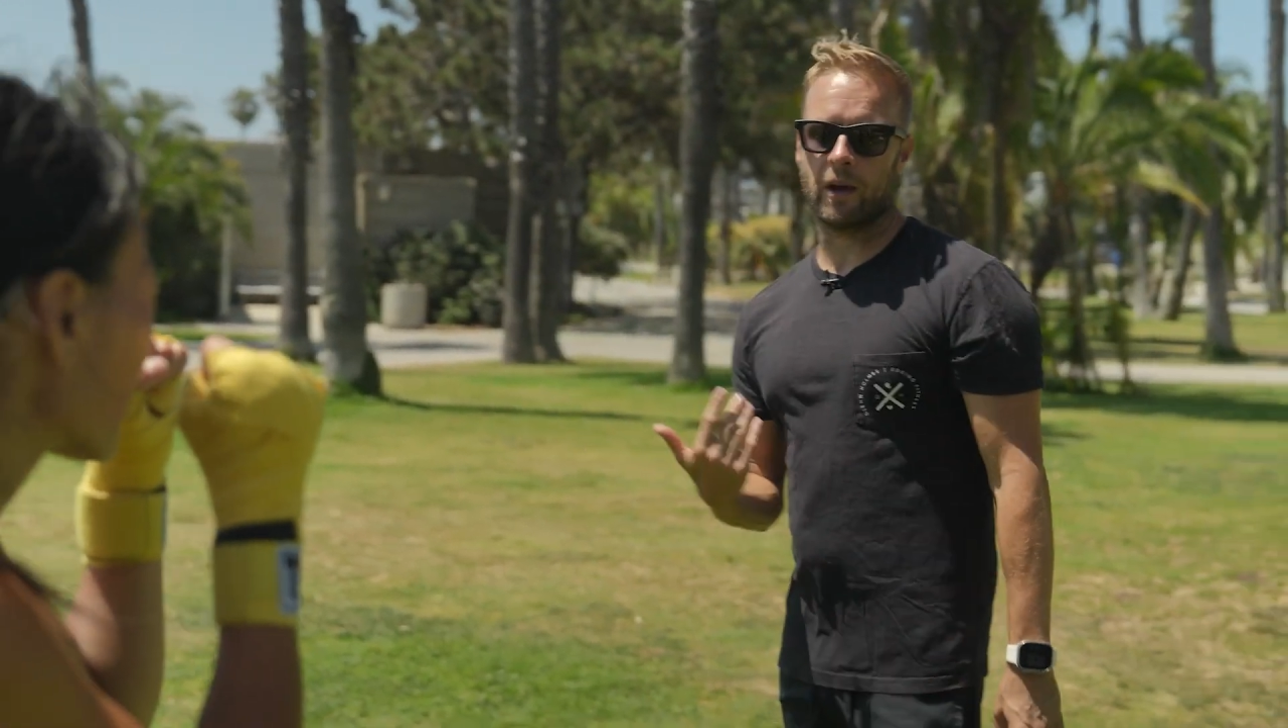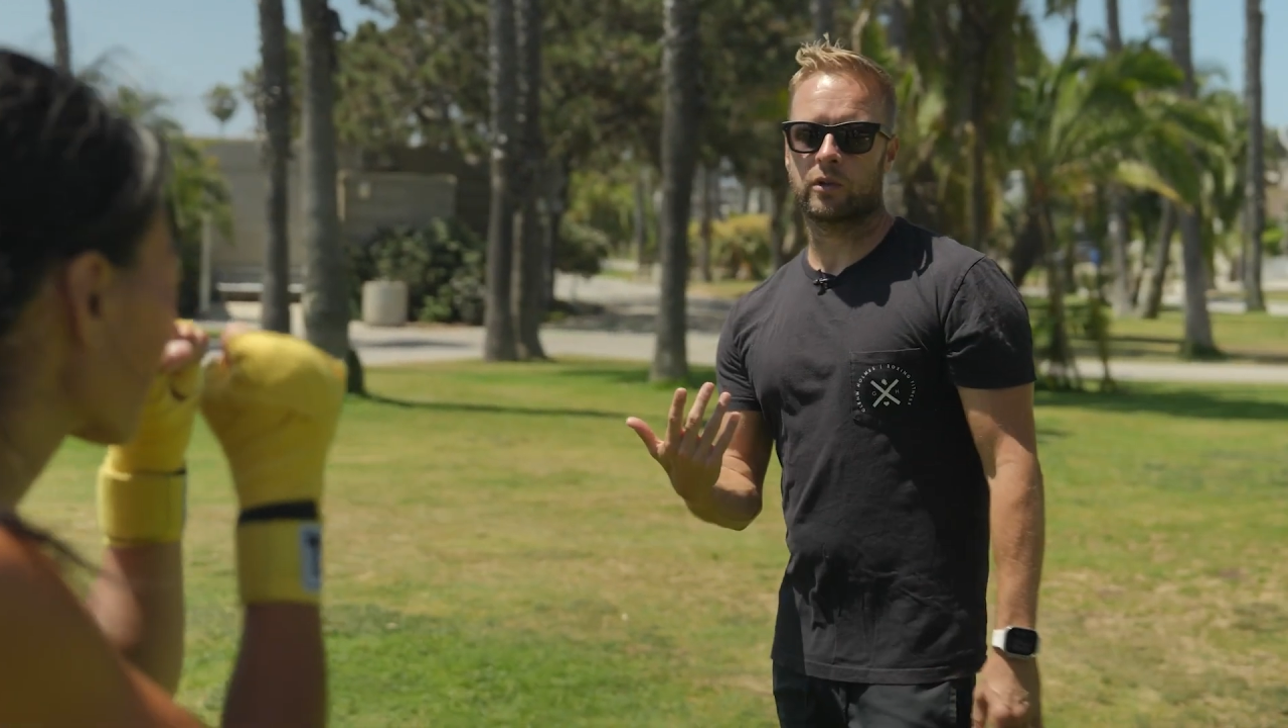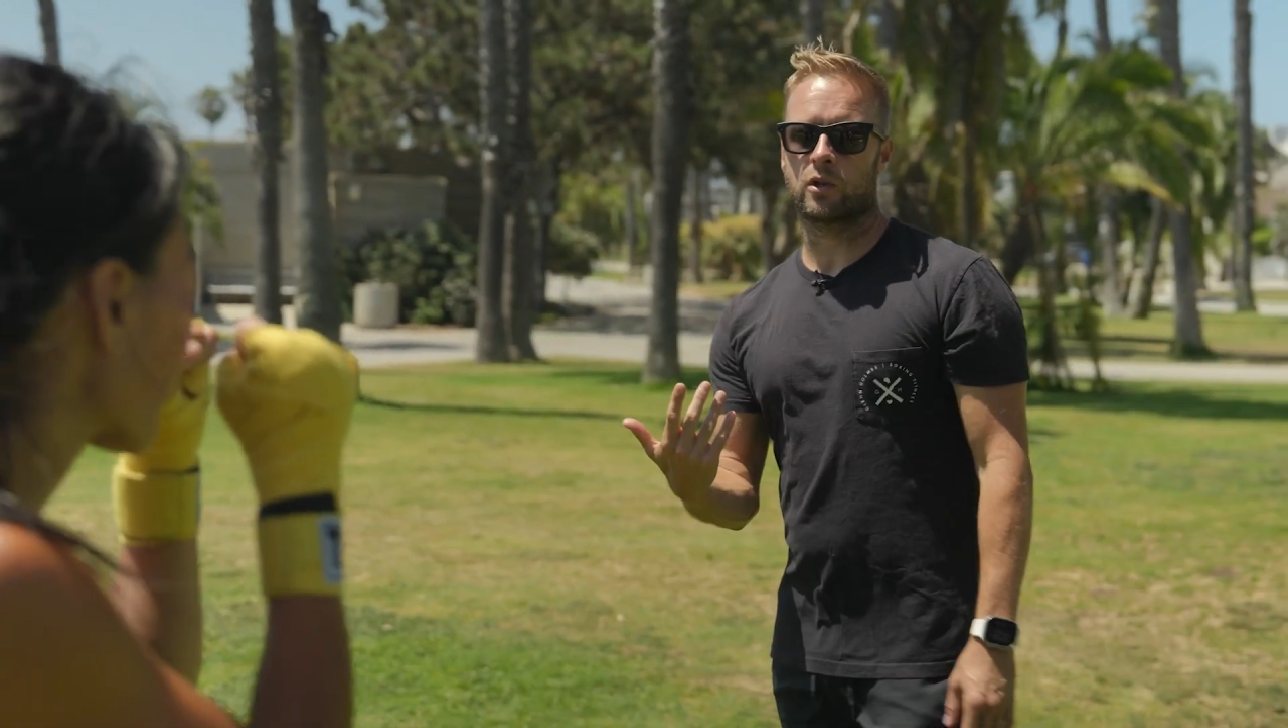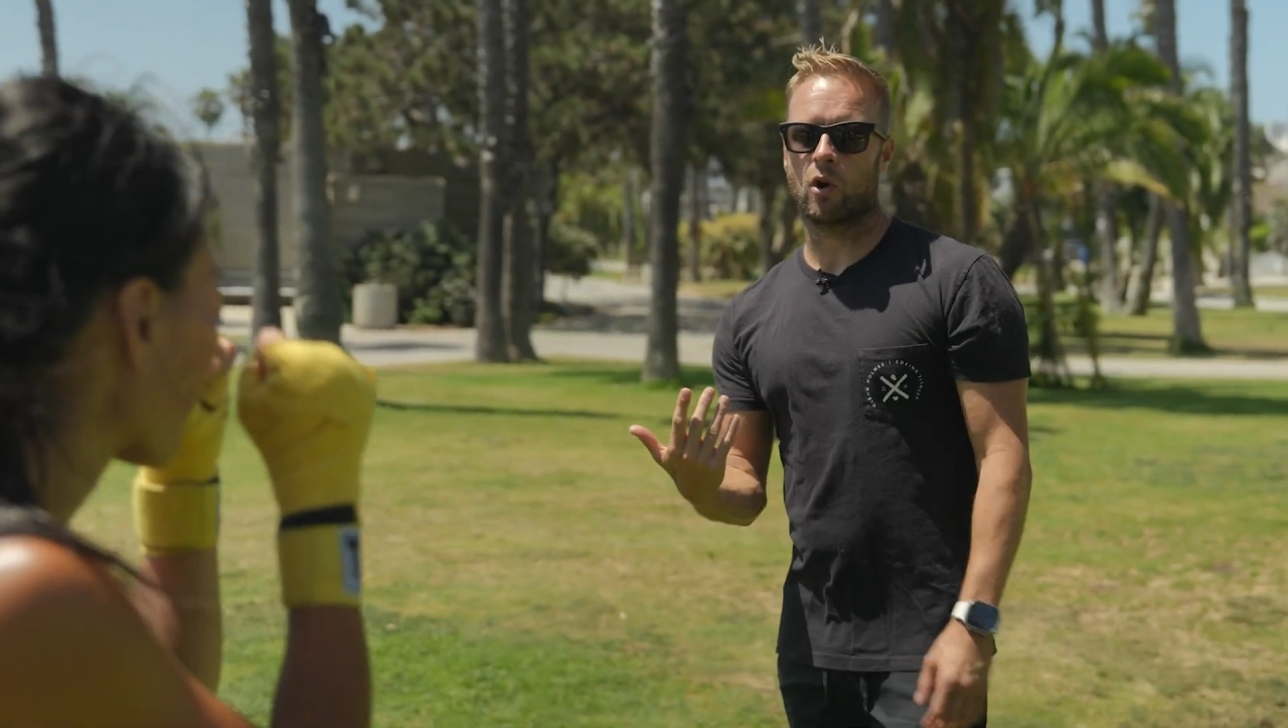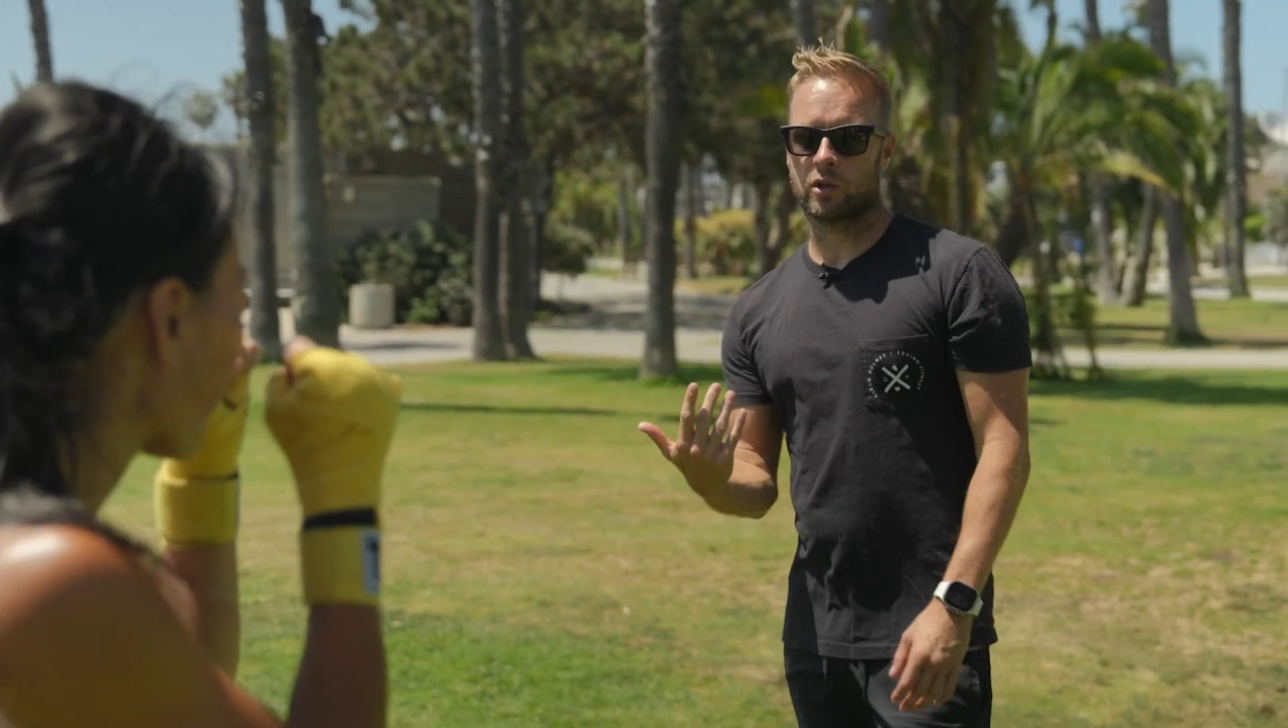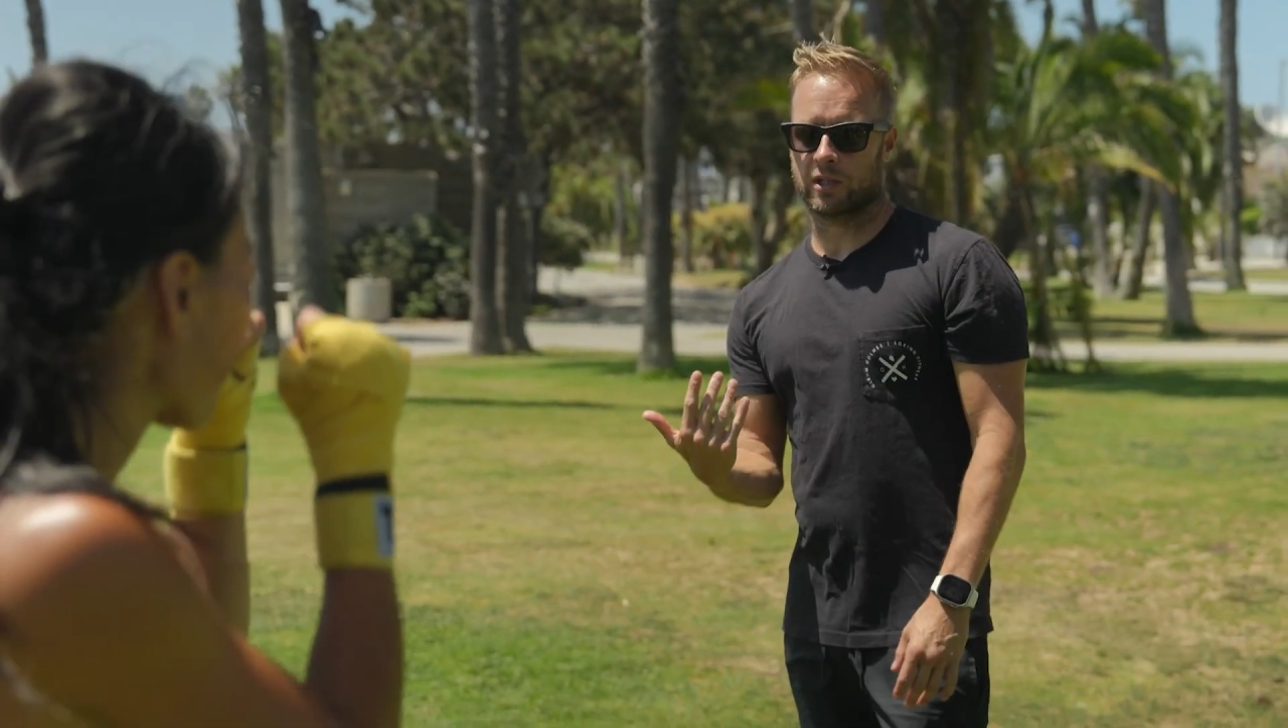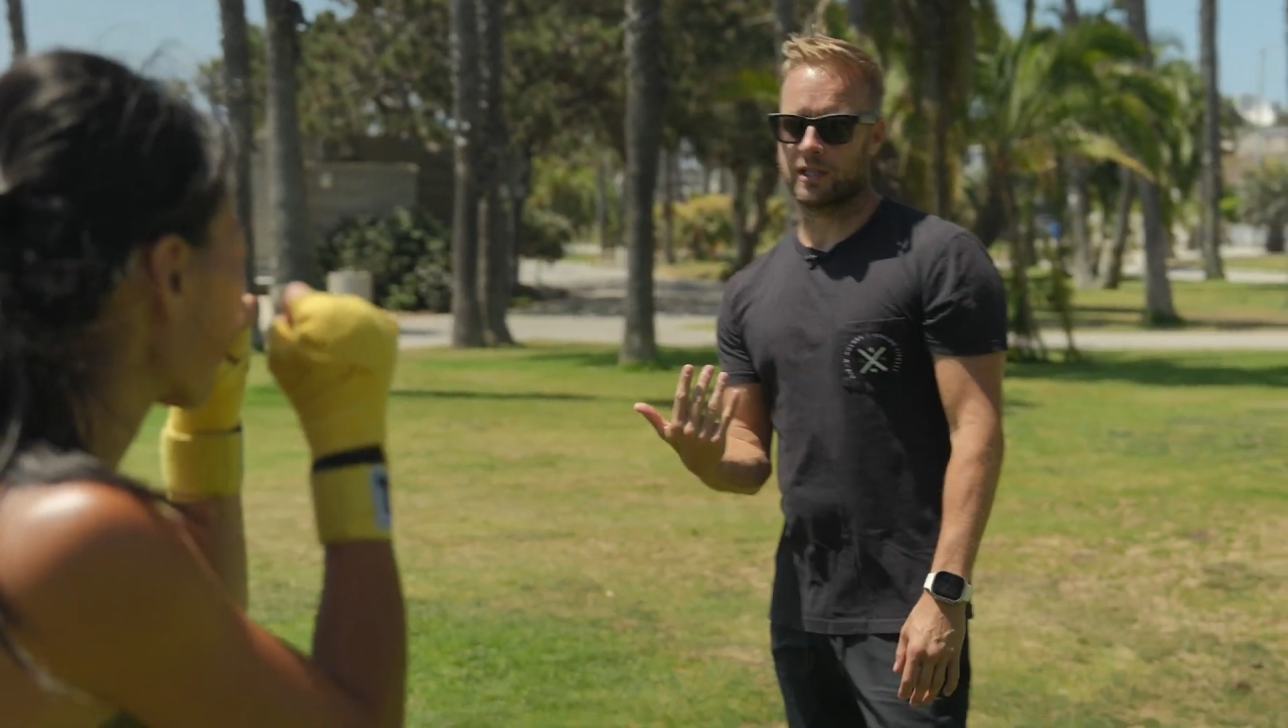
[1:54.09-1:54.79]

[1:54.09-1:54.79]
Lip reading: would coach the